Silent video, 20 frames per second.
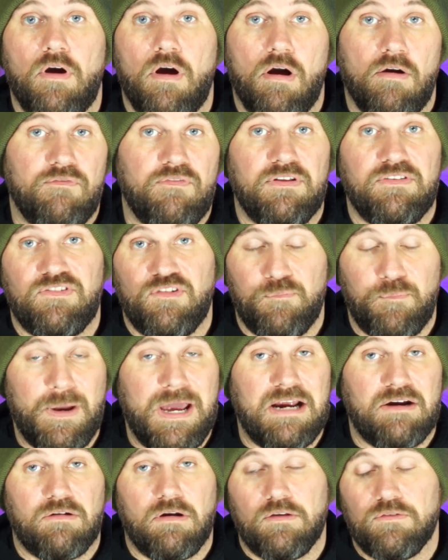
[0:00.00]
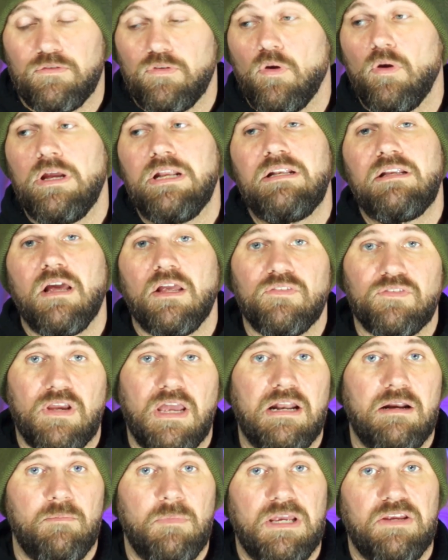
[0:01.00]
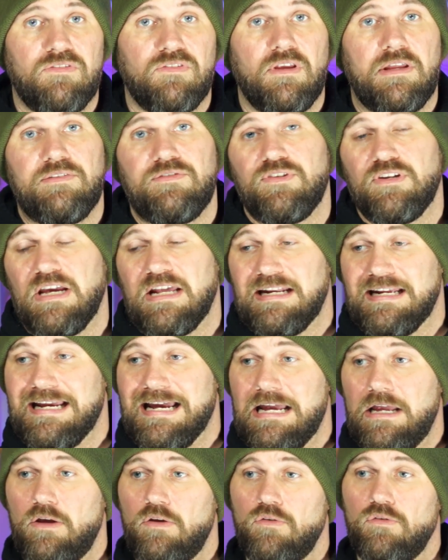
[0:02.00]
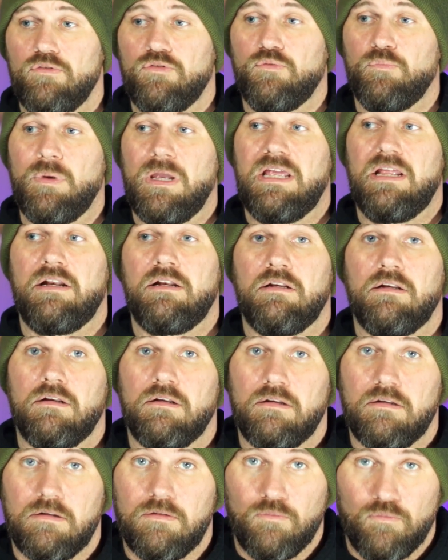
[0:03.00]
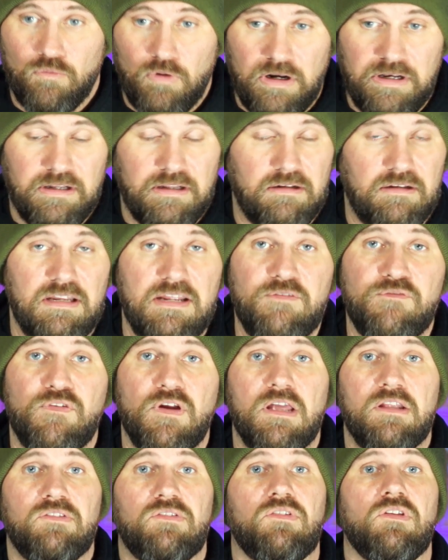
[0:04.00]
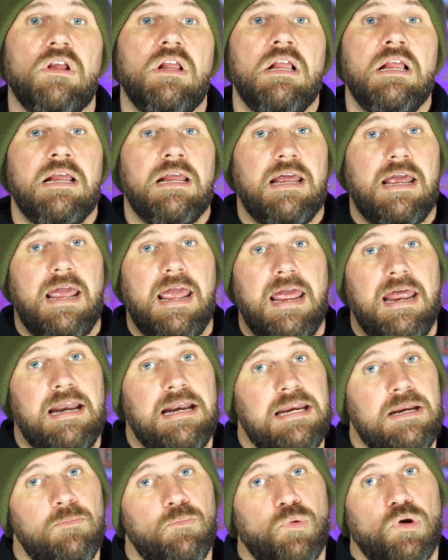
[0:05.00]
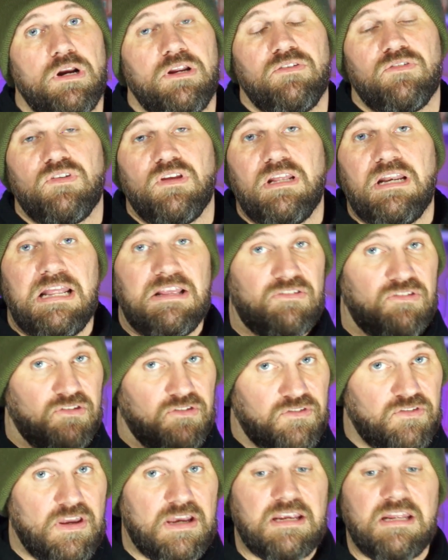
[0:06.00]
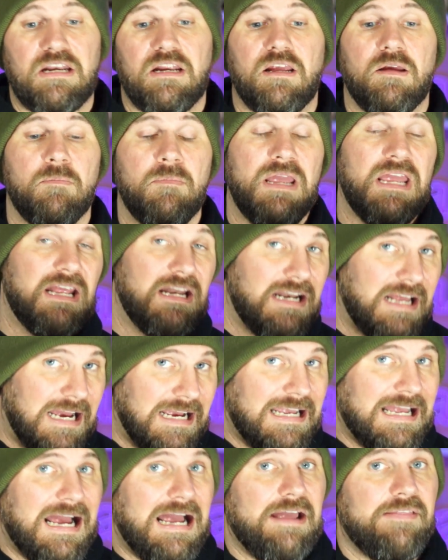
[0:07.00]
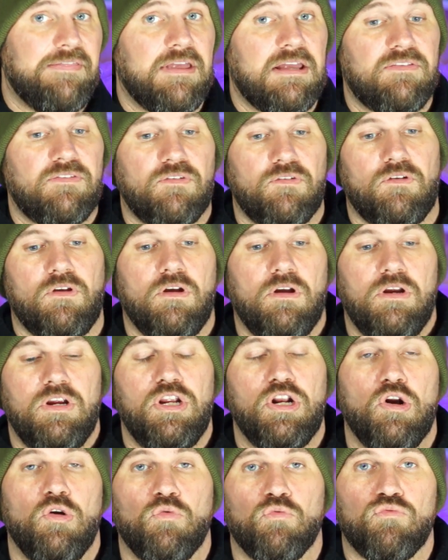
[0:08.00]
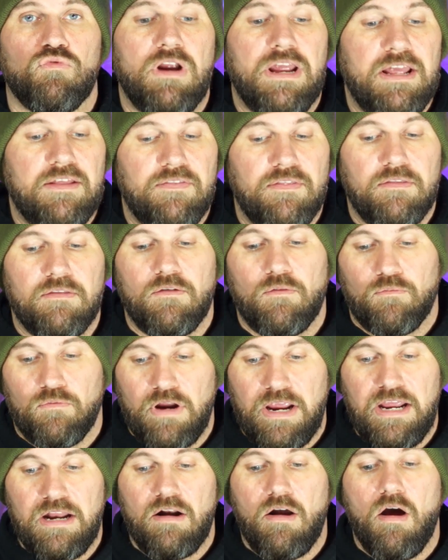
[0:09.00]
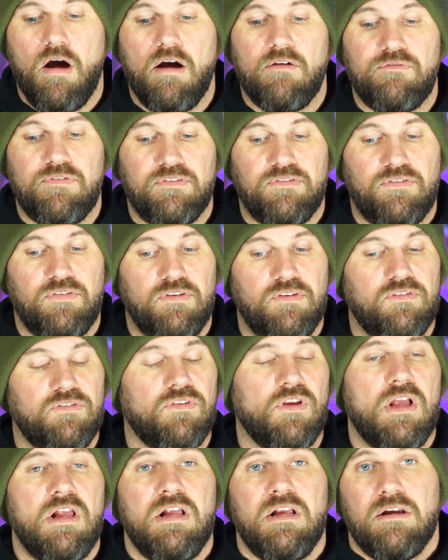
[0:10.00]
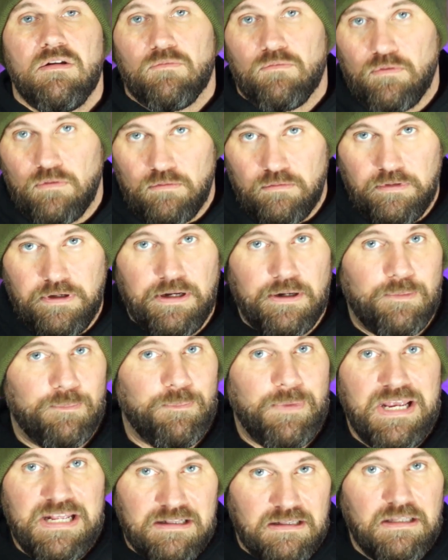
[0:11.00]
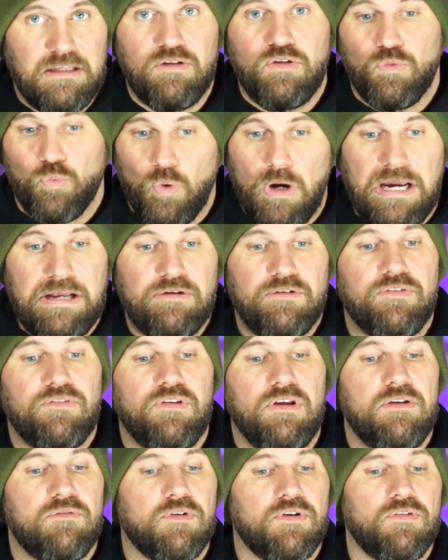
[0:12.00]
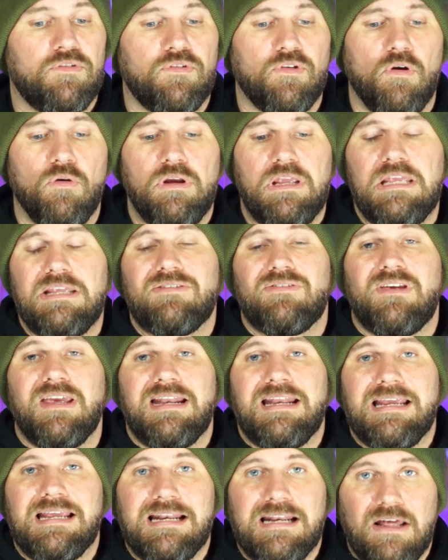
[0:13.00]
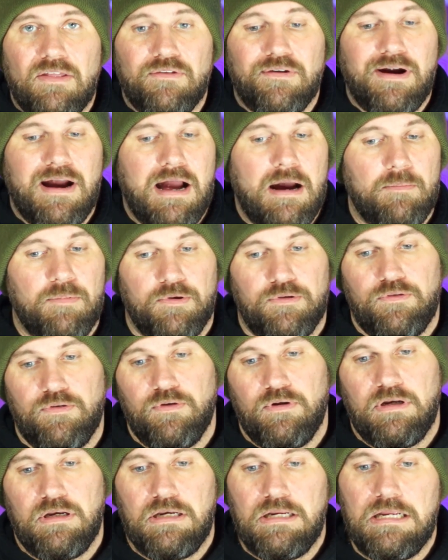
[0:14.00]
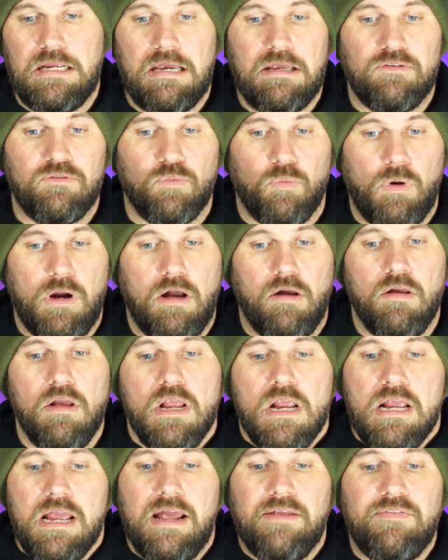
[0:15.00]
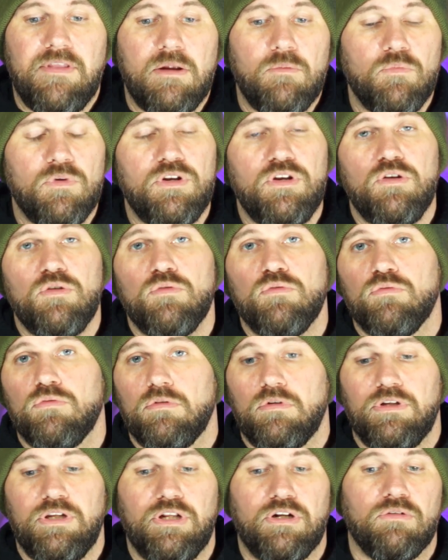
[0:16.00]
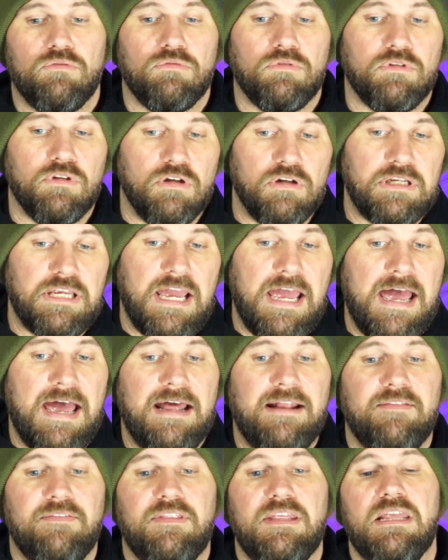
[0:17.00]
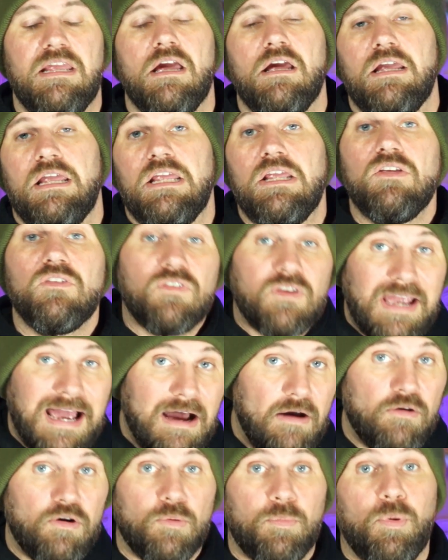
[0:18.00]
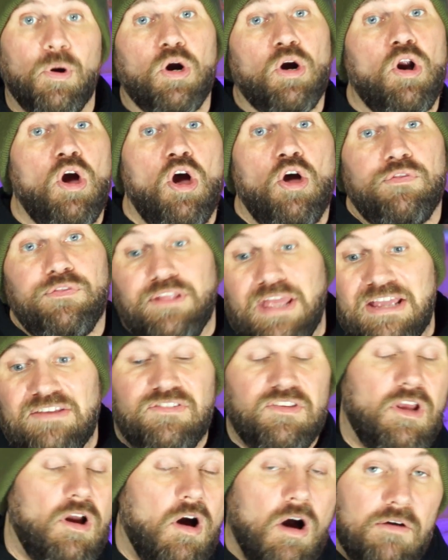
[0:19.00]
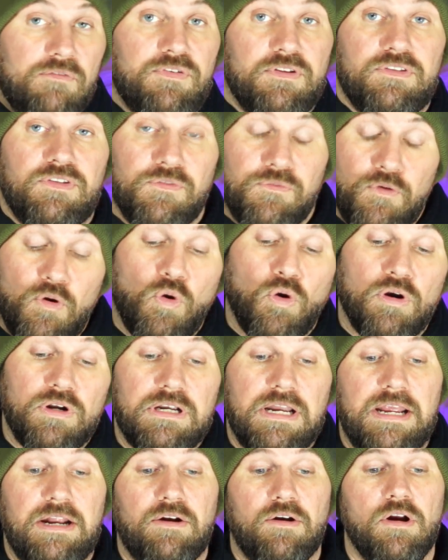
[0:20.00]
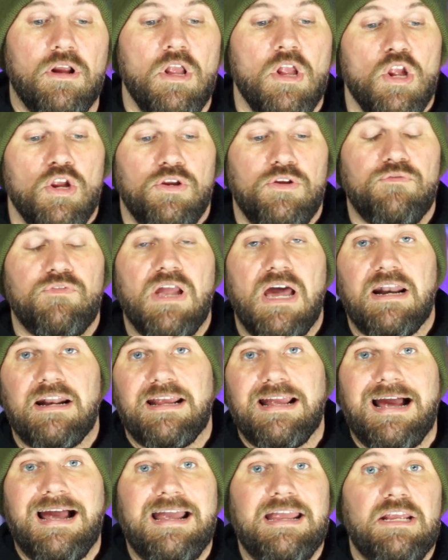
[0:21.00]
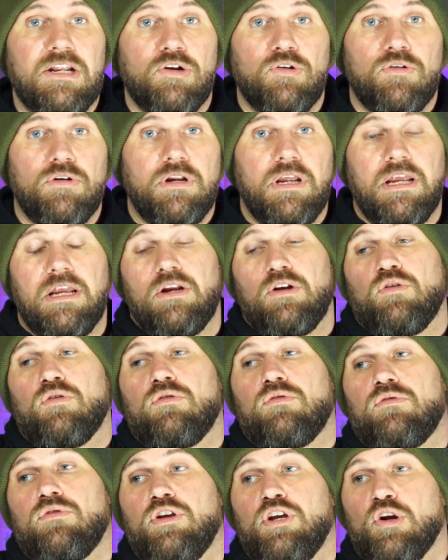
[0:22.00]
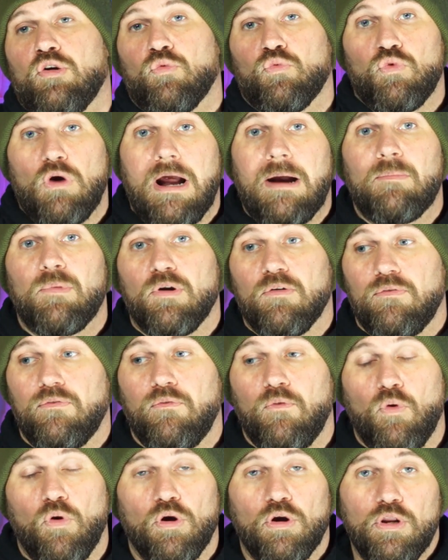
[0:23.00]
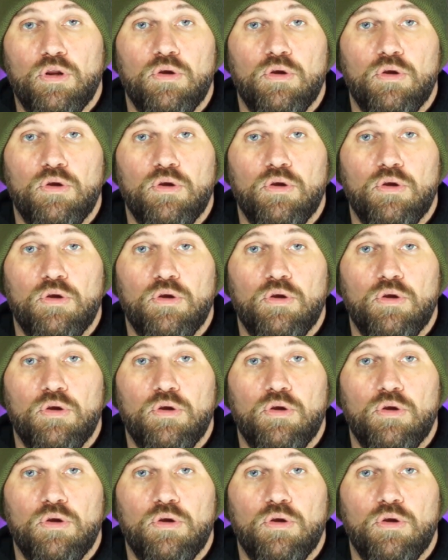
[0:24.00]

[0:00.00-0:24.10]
offensive background. So it does kind of make sense. You got a guy who's been running a defense, and he brings in as the second in command a guy that's, ran offenses, mainly wide receivers. So he's getting another opportunity as well. And then when you look at his counterpart as the offensive coordinator, you've got a guy in Robert Ford,